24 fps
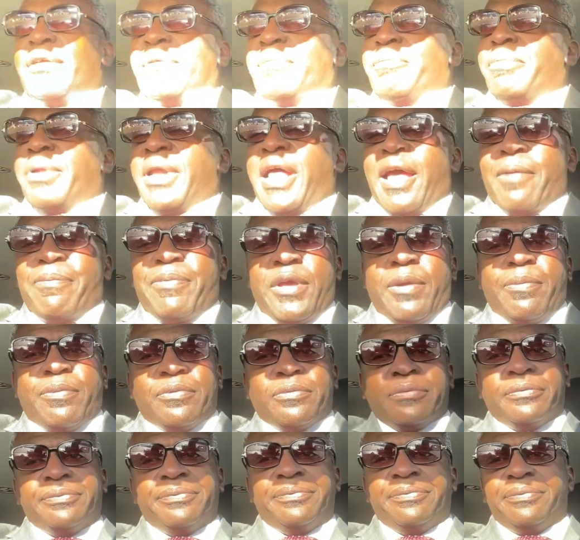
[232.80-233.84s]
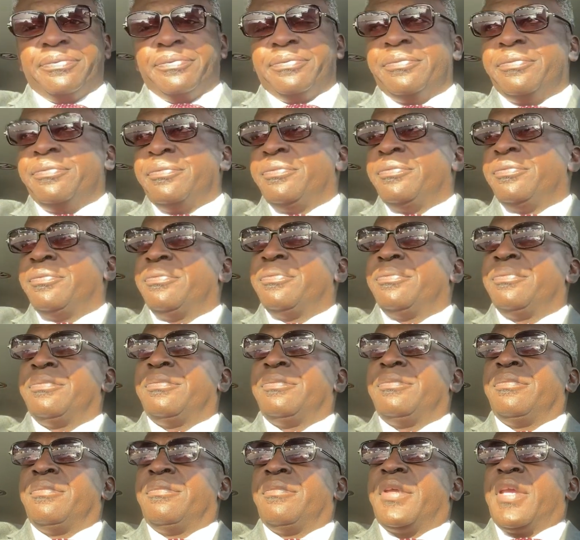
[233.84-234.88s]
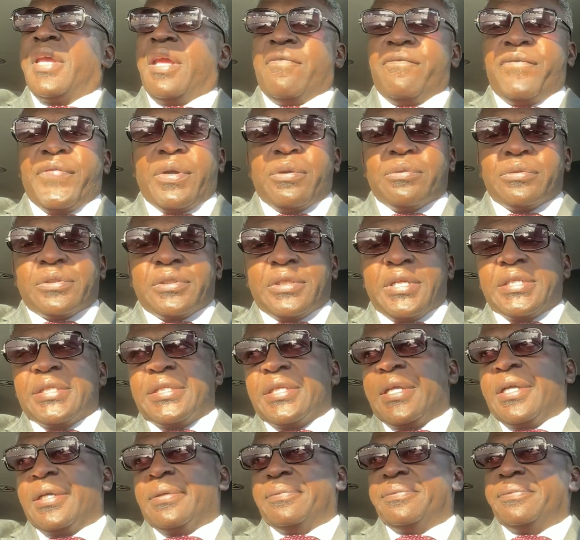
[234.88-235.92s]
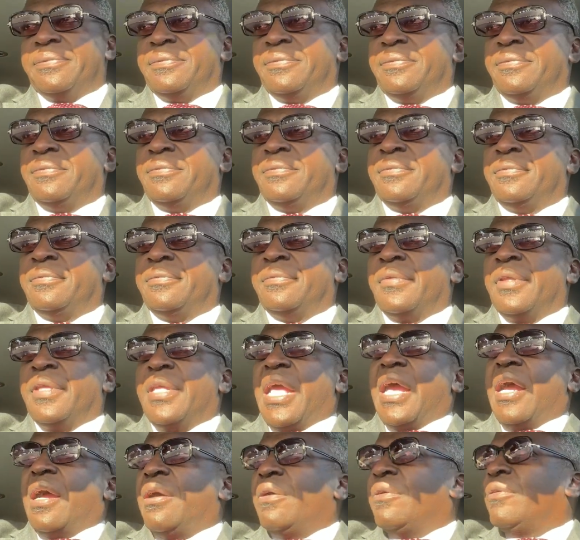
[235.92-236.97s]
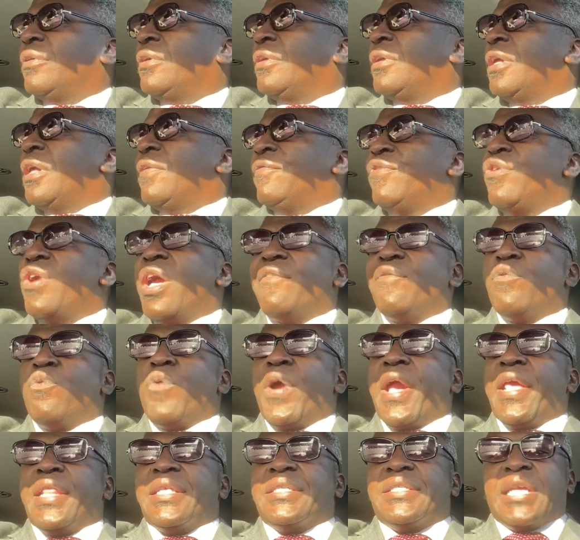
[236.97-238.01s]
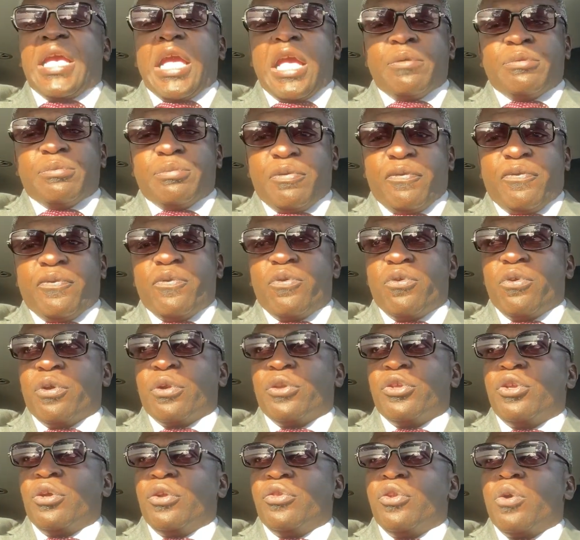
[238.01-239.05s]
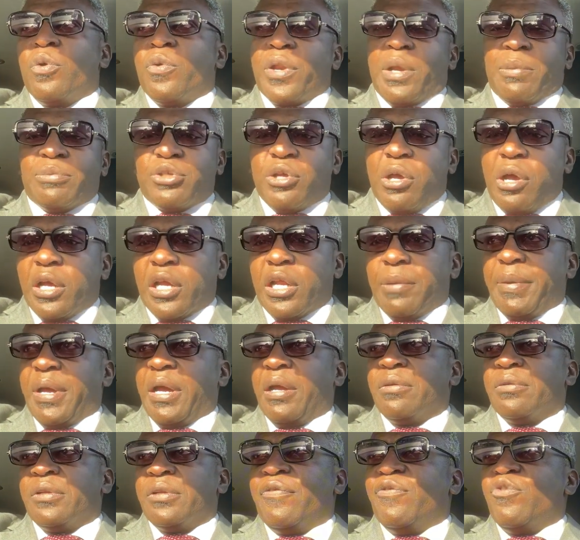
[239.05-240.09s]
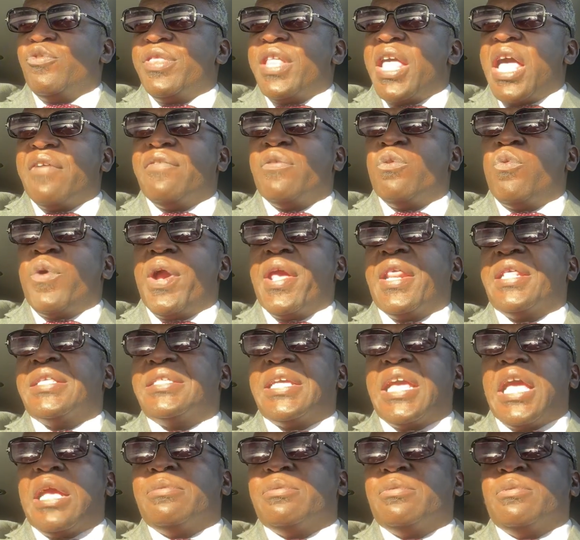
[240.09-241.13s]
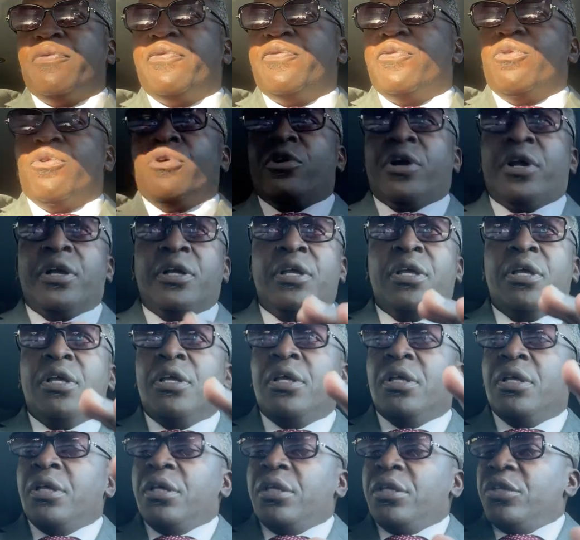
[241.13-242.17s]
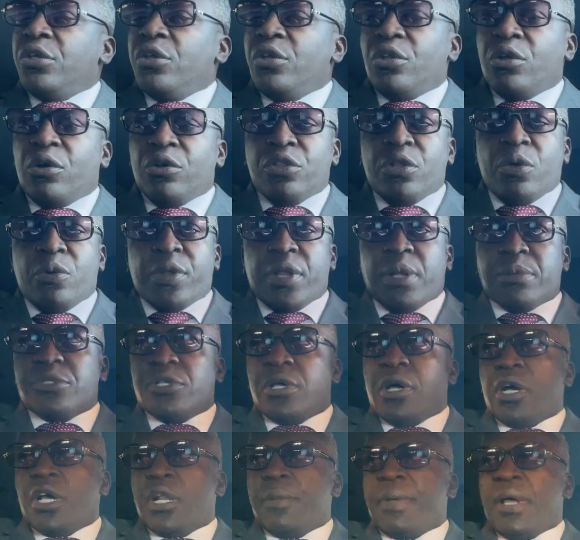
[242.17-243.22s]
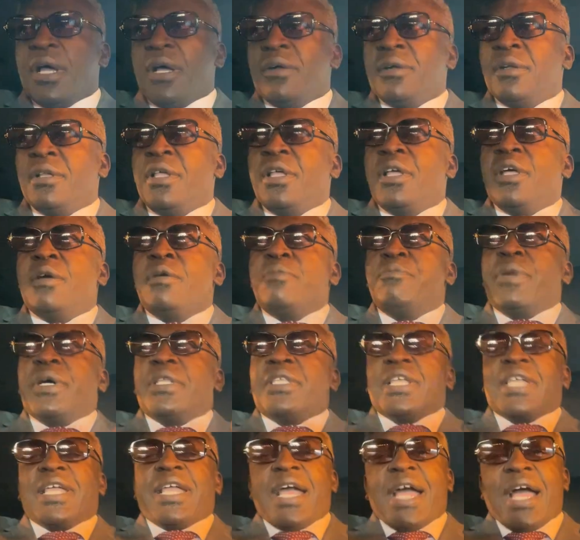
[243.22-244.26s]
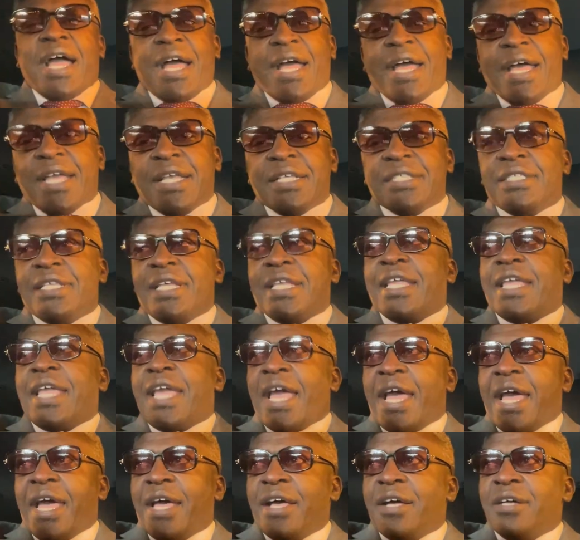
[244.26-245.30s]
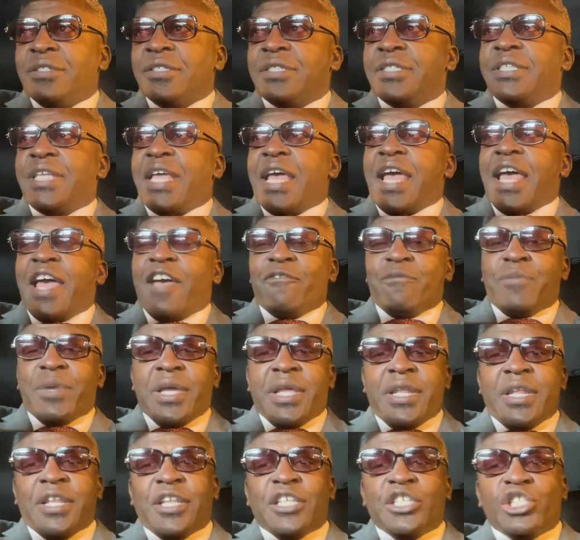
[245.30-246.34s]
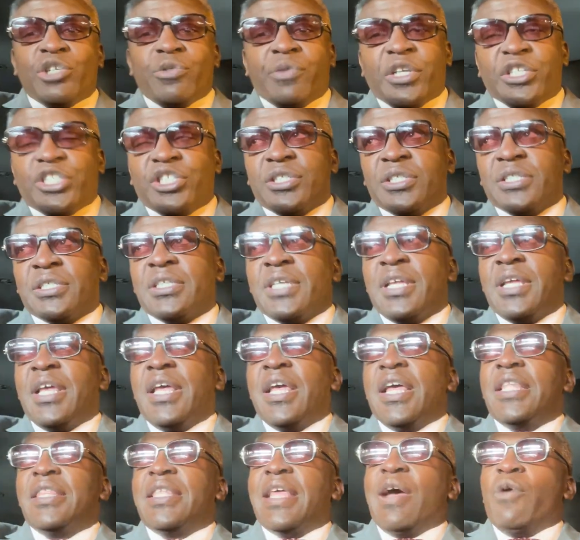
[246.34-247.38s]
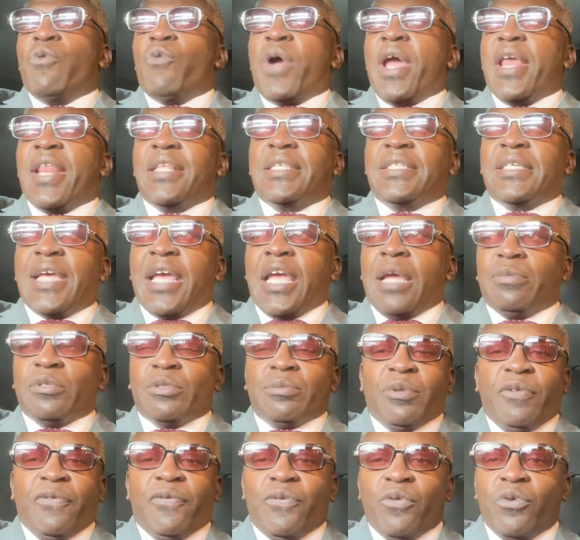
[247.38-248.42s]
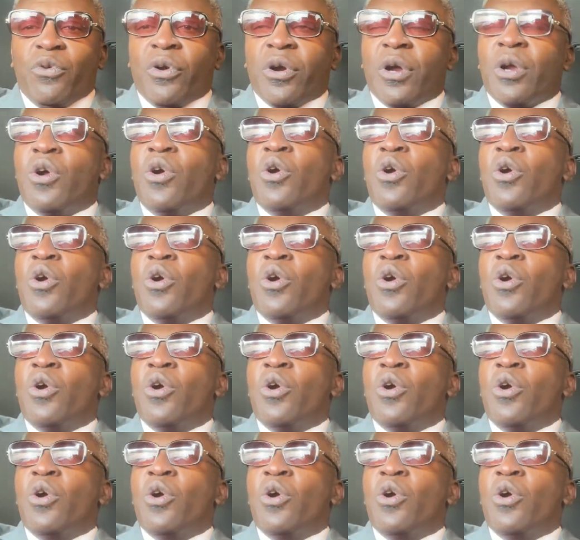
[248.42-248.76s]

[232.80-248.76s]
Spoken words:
black people, Ken folks, listen up. Now, if you haven't waited tables before, you'll know what I'm talking about. you never waited tables before, you don't know what I'm talking about. But the guys and gals that have been in the trenches that waited tables before,